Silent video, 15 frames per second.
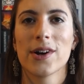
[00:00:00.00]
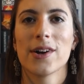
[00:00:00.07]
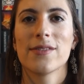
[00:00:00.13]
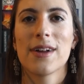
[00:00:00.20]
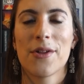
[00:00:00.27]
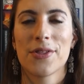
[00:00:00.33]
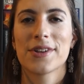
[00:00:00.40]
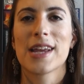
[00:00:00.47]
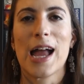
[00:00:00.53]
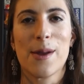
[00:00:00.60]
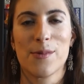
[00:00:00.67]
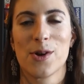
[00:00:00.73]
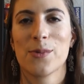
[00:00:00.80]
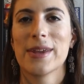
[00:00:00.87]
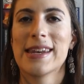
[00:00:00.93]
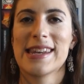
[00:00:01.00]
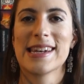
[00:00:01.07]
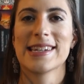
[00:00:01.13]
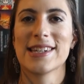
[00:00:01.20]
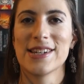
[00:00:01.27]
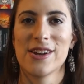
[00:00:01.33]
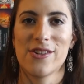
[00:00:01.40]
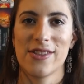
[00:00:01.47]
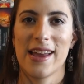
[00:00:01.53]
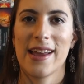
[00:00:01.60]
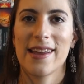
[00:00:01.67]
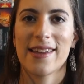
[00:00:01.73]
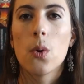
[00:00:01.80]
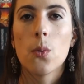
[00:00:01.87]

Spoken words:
around the time when we needed to know that.